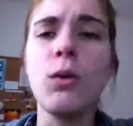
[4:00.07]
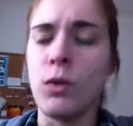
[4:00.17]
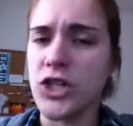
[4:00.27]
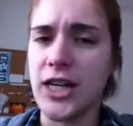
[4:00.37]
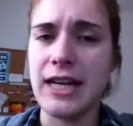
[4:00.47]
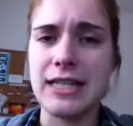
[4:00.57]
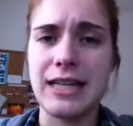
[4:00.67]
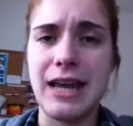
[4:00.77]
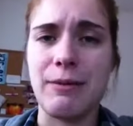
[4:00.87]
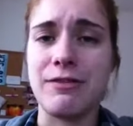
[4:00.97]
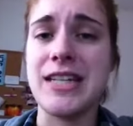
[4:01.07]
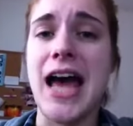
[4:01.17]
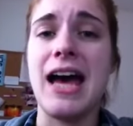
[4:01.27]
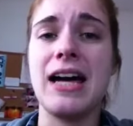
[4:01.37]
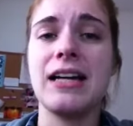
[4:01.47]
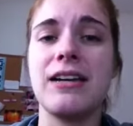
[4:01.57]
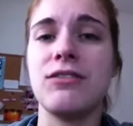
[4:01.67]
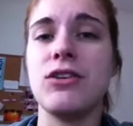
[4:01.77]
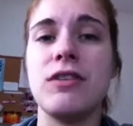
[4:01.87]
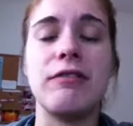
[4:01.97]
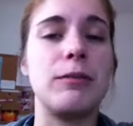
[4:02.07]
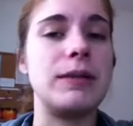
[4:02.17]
one gigantic game of tag. If you've never